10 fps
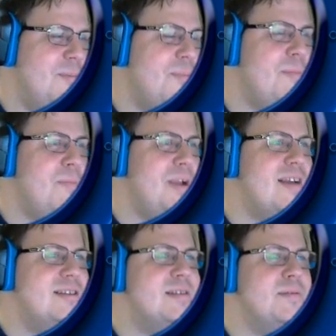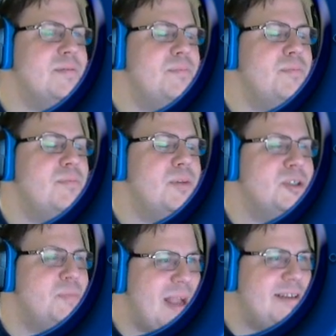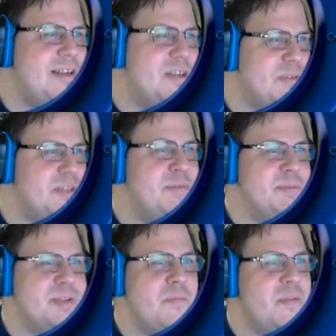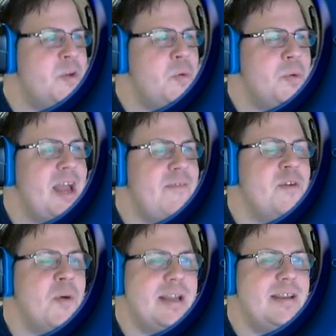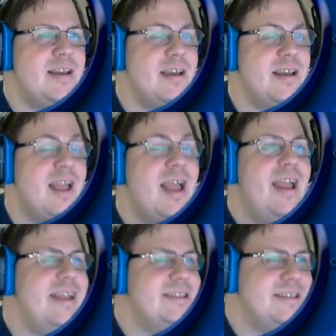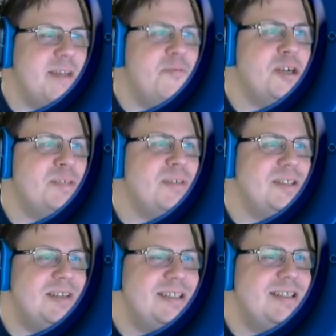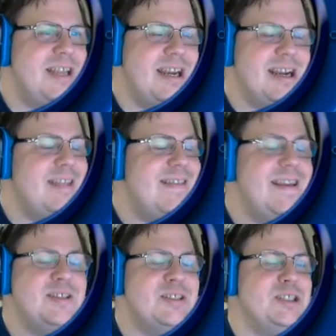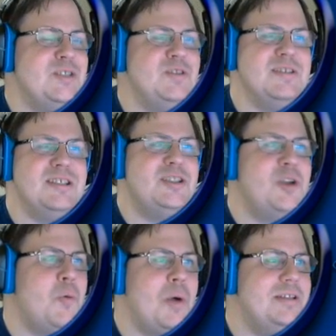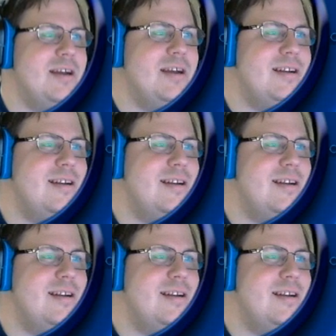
But because the perspective is from somebody who would have no idea, it's never explicitly stated. And I think it's just so well done.